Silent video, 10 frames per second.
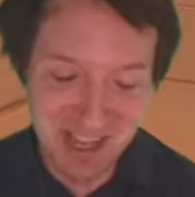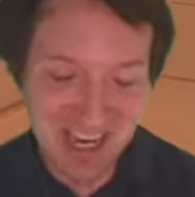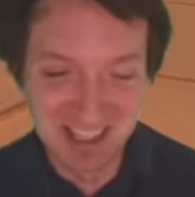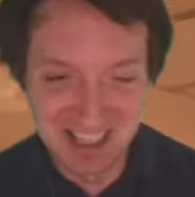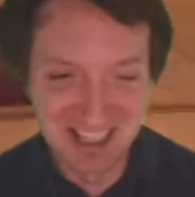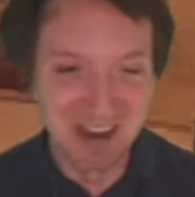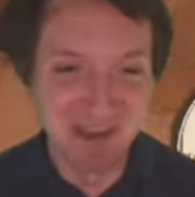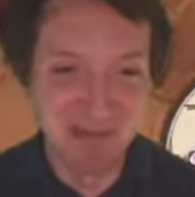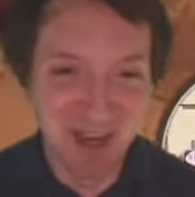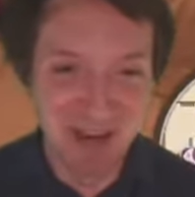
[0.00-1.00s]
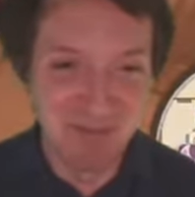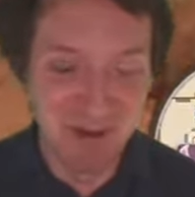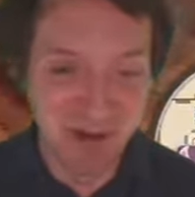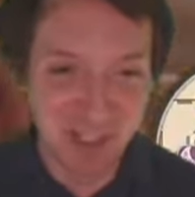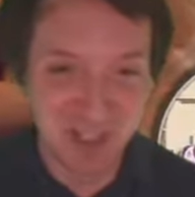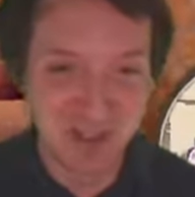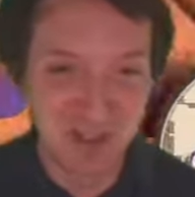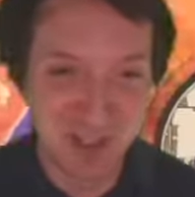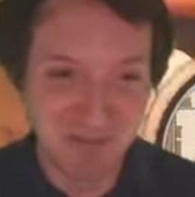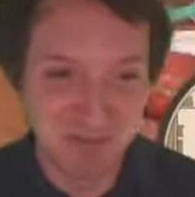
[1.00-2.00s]
Playing this on my
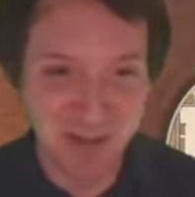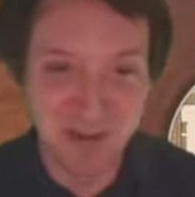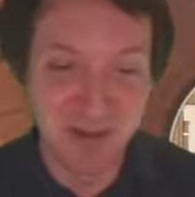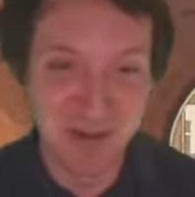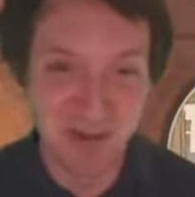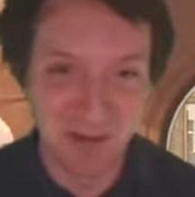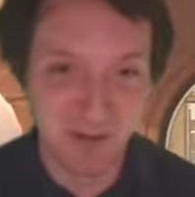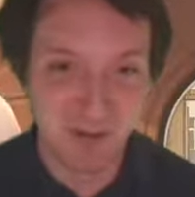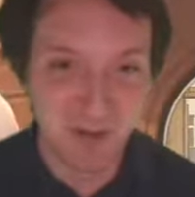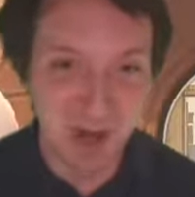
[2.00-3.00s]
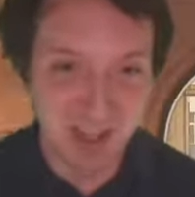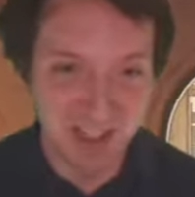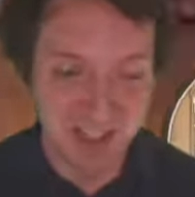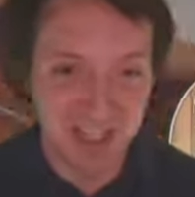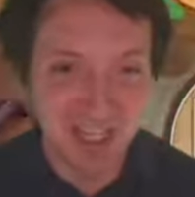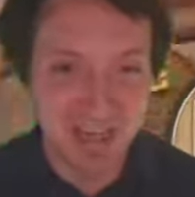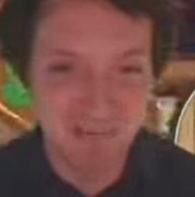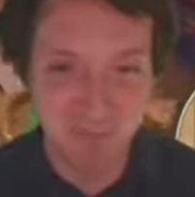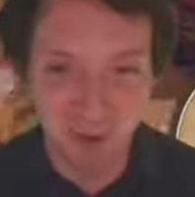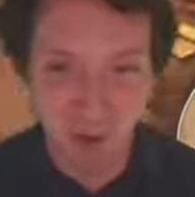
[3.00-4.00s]
personal computer through my
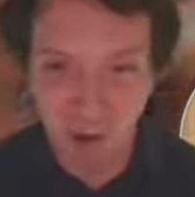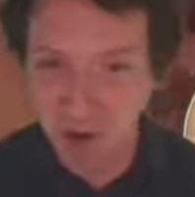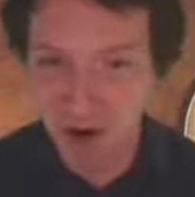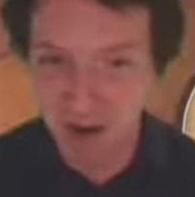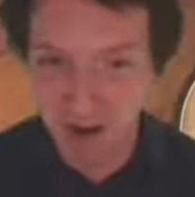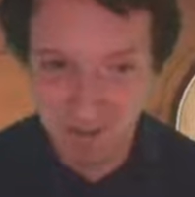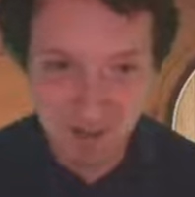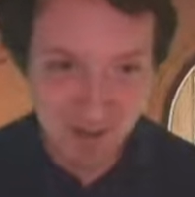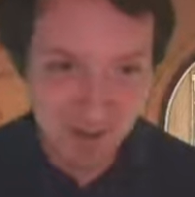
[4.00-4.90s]
Steam program.